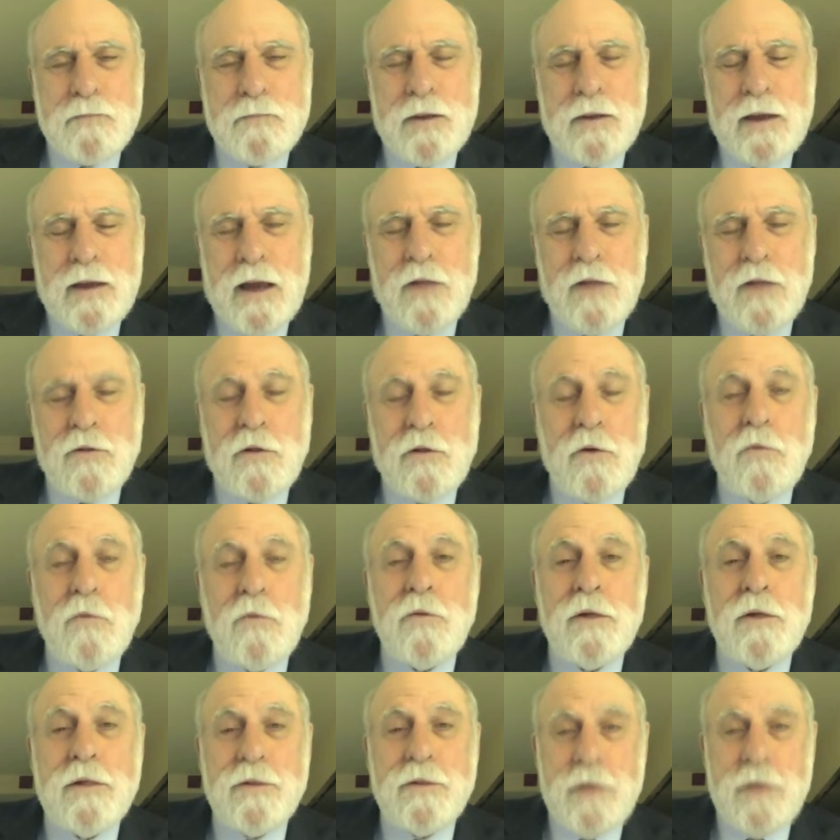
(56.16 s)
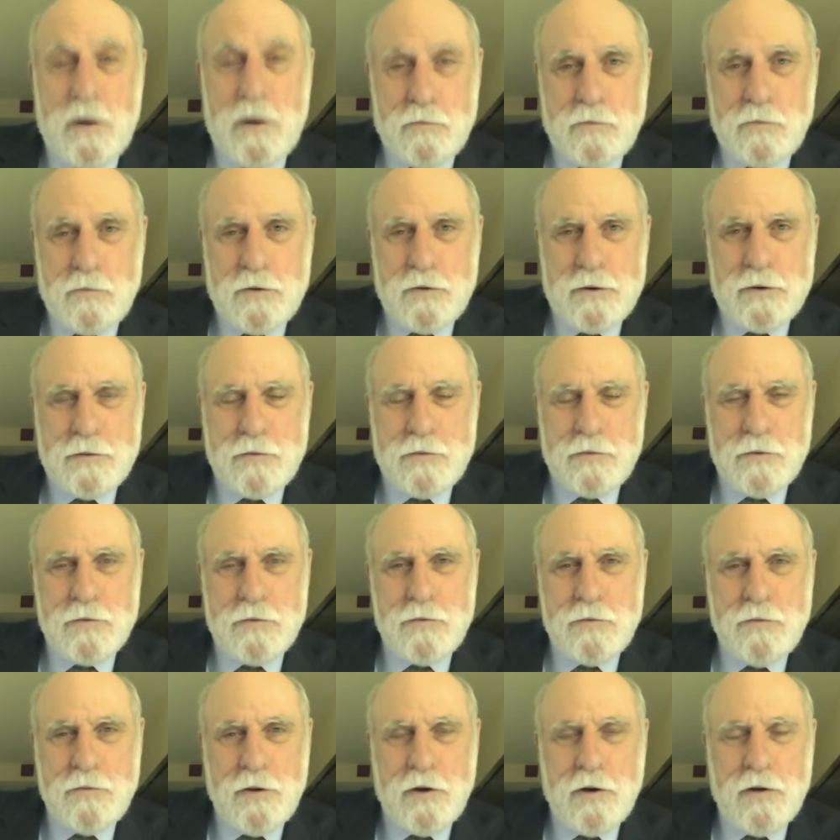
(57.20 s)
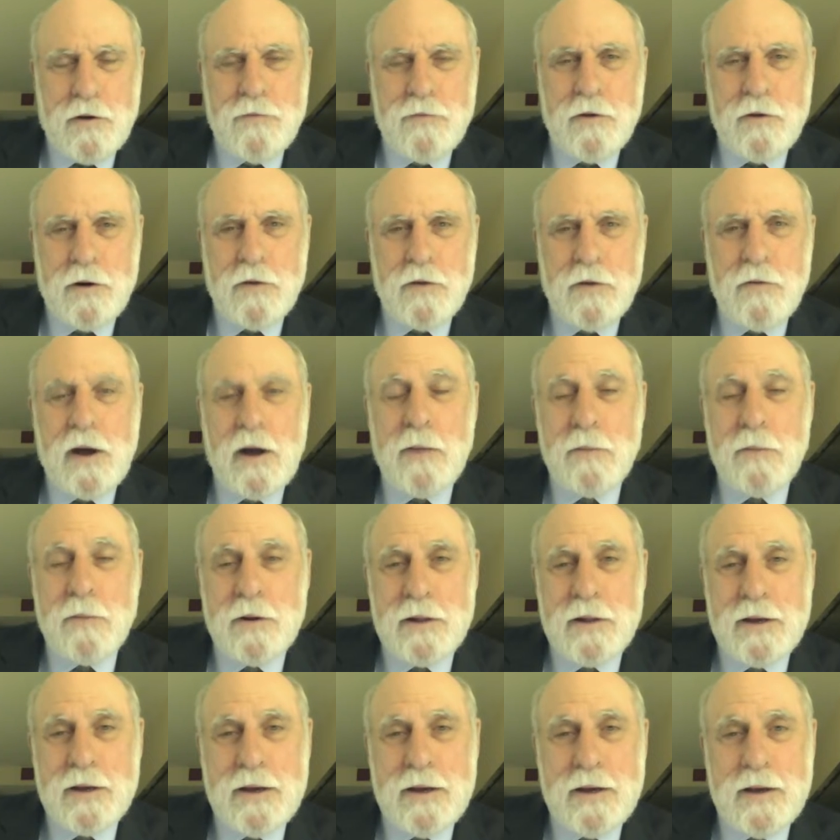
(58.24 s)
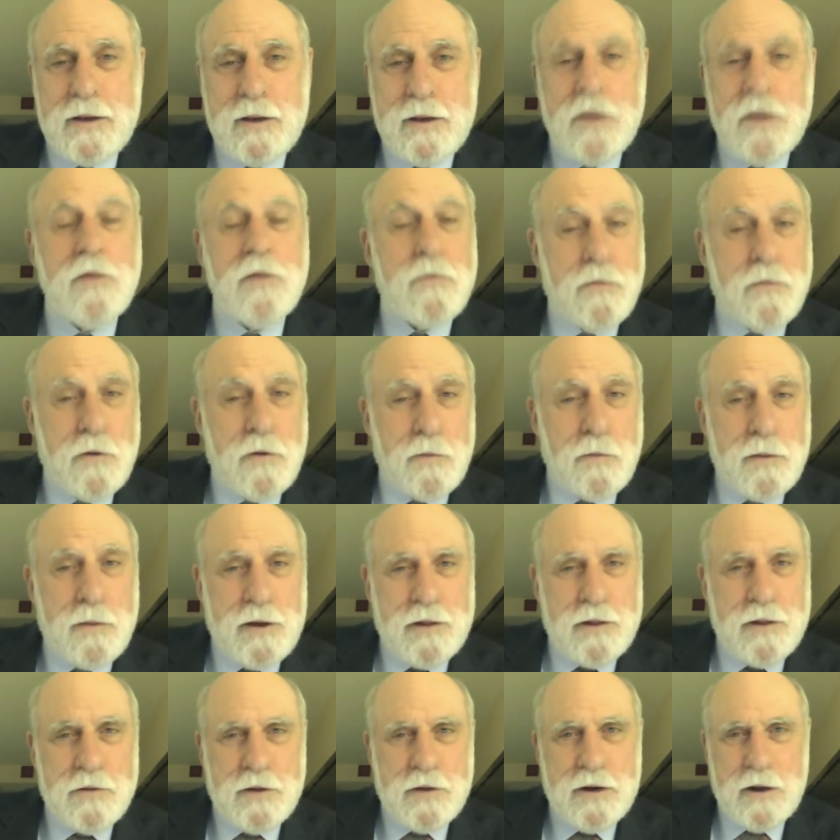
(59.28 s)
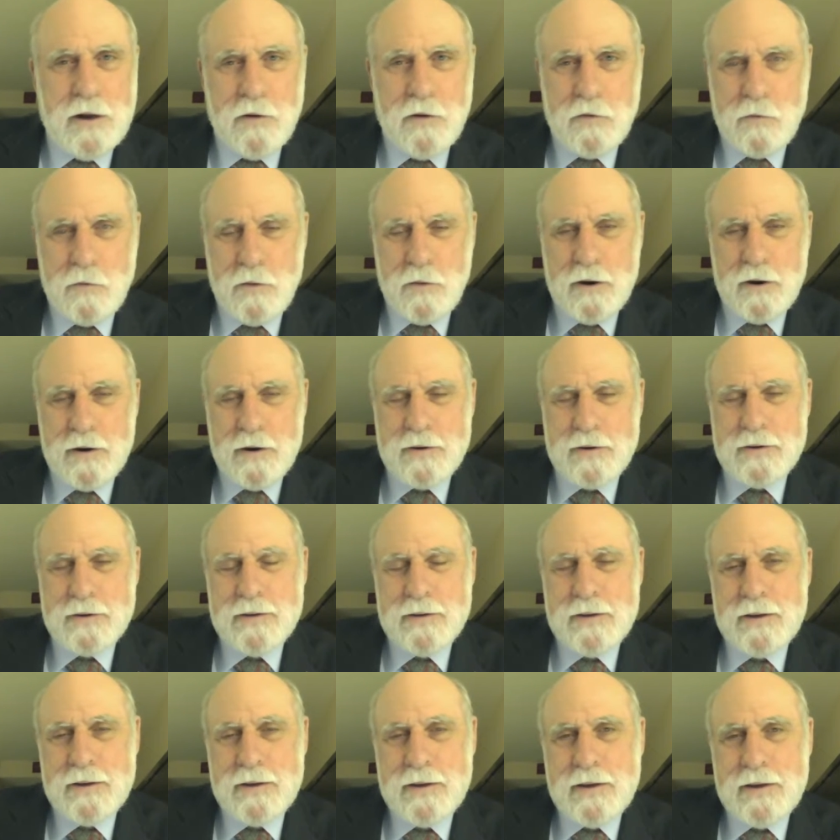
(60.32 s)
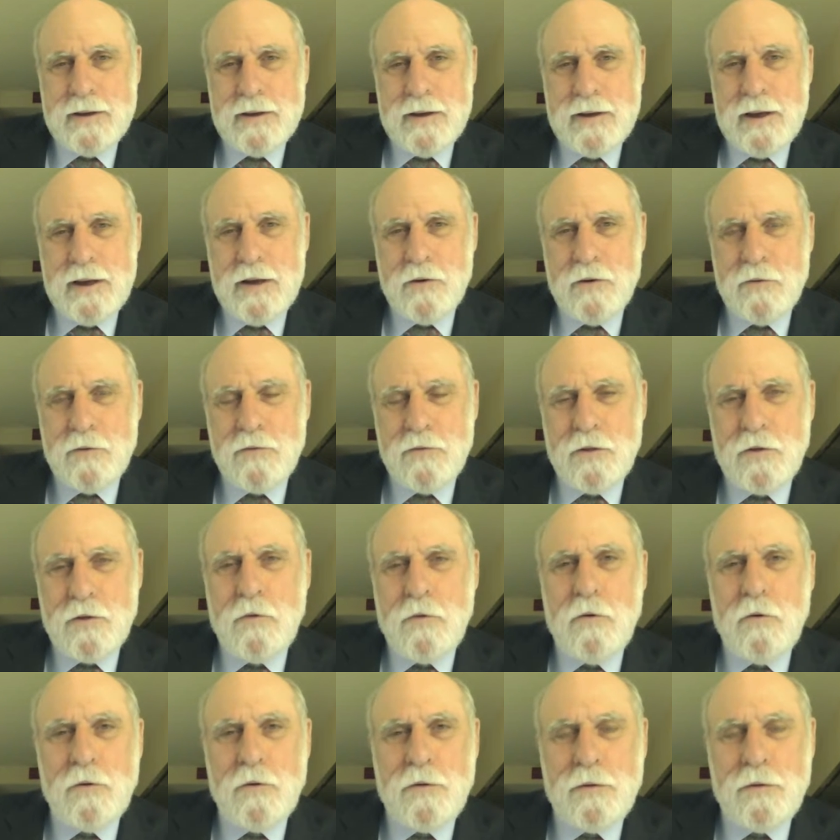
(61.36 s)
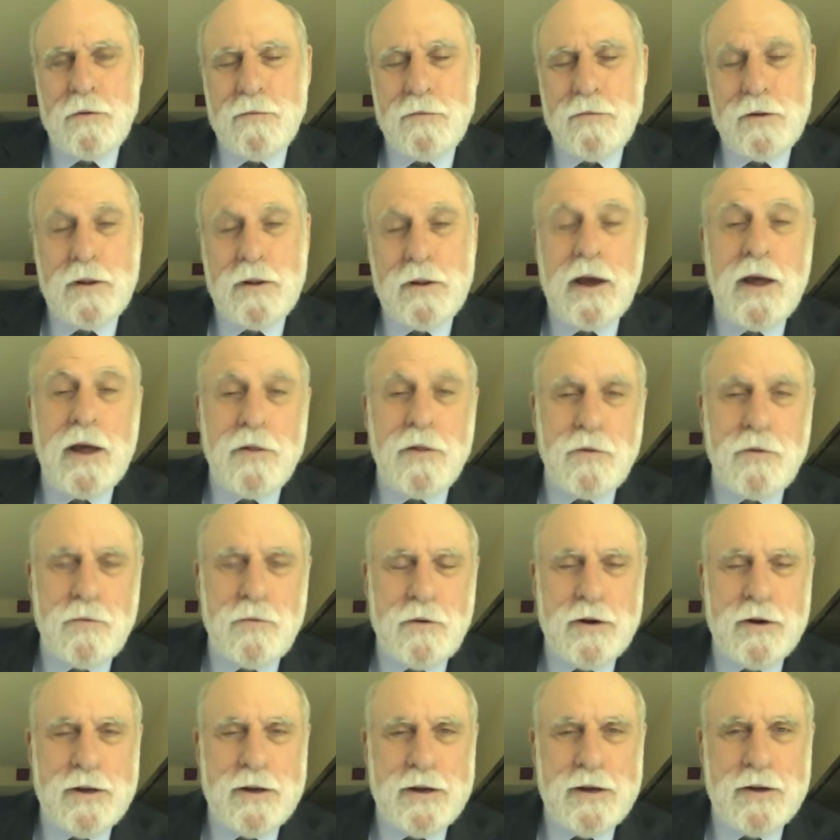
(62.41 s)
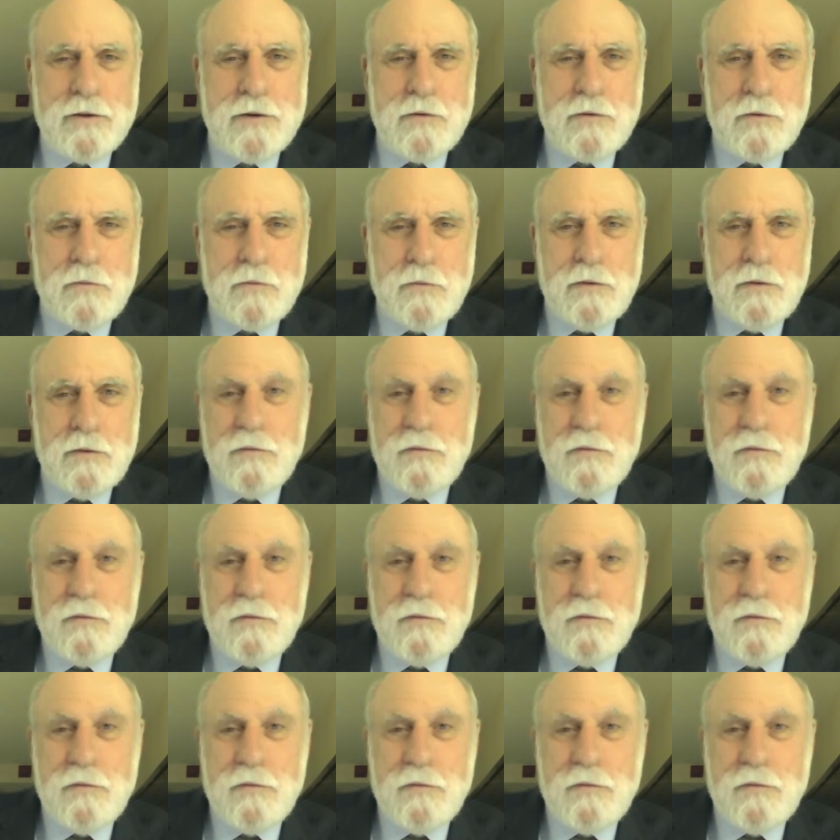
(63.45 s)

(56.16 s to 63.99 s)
And so this network grew very, very rapidly in the Philippines and elsewhere. And over the course of the last 20 years, we've